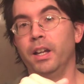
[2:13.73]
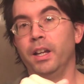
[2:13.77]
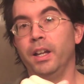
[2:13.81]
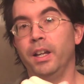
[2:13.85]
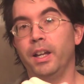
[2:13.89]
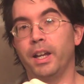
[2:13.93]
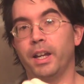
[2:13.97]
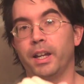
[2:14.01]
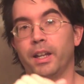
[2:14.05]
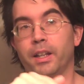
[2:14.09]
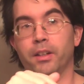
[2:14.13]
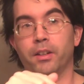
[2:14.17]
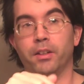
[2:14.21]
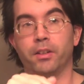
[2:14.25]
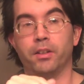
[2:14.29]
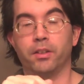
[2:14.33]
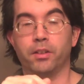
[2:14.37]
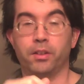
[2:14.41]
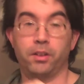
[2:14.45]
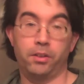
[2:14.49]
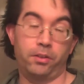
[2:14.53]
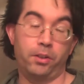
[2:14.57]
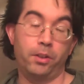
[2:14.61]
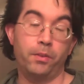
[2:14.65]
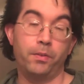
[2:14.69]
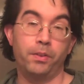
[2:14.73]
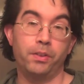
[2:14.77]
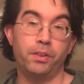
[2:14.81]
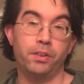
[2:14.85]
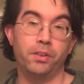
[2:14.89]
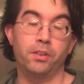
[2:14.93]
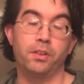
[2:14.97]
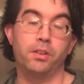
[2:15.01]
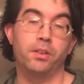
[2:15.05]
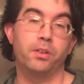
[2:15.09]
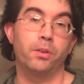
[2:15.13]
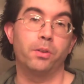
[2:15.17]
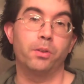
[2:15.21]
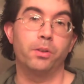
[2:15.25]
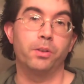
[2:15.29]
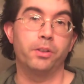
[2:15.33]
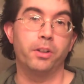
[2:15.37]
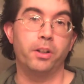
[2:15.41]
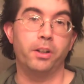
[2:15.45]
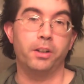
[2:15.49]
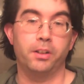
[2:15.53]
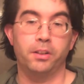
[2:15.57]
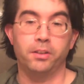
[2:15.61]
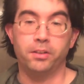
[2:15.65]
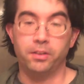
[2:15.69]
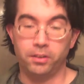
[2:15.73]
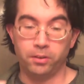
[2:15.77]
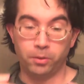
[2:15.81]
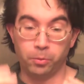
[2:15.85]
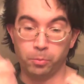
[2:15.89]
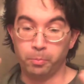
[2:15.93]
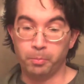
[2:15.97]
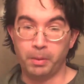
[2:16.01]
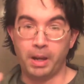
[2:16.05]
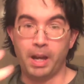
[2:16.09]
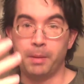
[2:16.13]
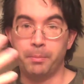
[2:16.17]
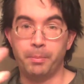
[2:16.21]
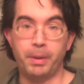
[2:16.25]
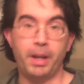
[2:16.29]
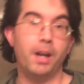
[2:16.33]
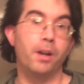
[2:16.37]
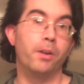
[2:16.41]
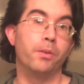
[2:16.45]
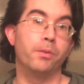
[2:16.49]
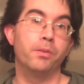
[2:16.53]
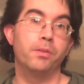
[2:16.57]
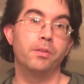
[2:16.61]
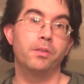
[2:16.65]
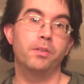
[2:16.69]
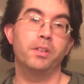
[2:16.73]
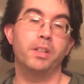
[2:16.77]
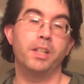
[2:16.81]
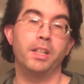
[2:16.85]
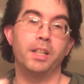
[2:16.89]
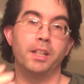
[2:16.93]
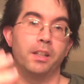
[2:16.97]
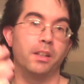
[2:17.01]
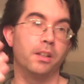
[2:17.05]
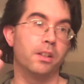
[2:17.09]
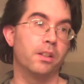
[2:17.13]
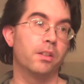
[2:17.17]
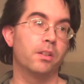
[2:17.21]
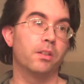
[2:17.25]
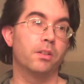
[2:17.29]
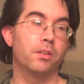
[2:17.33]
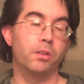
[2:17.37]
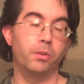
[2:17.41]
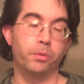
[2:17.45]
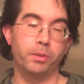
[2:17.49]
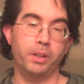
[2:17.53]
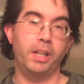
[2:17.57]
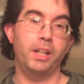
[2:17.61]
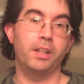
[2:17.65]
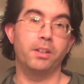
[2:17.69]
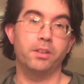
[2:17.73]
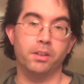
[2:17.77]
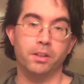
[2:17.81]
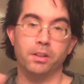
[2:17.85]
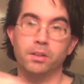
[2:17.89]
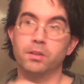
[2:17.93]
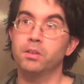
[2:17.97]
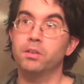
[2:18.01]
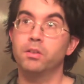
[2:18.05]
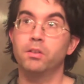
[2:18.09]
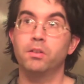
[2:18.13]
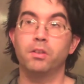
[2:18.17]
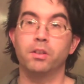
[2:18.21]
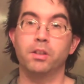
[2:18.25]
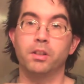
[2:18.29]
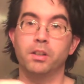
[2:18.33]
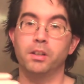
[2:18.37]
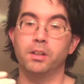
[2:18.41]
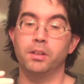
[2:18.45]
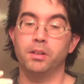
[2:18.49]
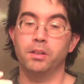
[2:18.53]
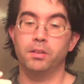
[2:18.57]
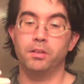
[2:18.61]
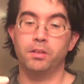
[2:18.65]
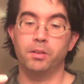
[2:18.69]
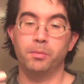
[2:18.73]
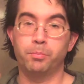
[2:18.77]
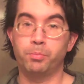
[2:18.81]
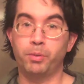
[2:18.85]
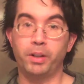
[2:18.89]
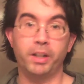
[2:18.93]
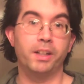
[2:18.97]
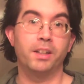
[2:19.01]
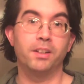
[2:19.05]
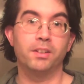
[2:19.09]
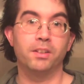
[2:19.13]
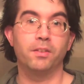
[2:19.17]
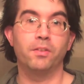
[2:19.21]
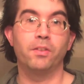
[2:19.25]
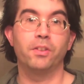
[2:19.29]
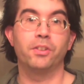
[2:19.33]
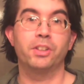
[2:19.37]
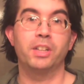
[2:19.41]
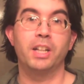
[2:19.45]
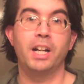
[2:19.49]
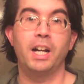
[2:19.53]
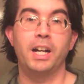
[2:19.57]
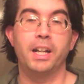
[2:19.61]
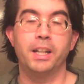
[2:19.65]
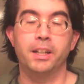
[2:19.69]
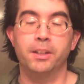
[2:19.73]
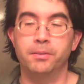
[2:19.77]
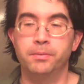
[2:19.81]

and the surface is in total darkness, to map out in location the brightness of the sky.